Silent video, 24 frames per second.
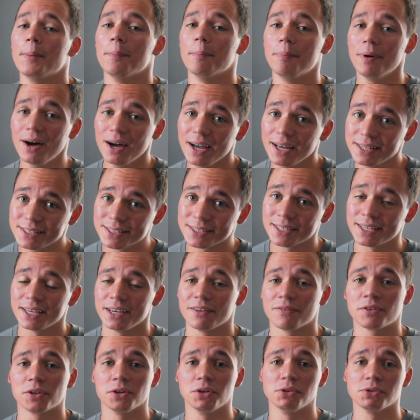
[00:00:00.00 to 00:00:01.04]
But
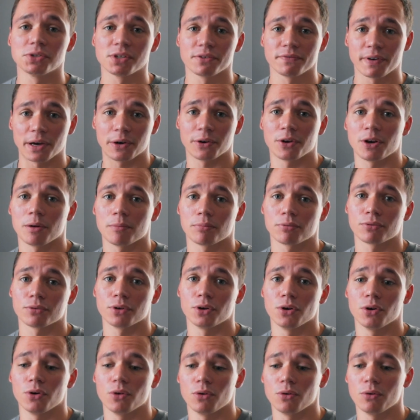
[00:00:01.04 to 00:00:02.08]
if you're using Final Cut
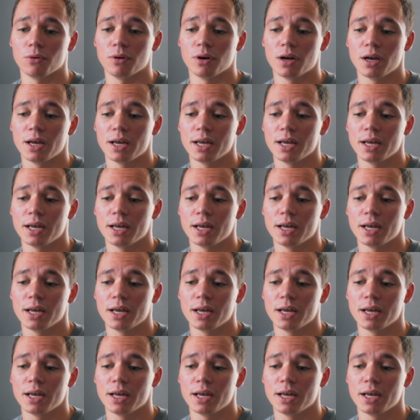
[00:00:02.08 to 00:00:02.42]
Pro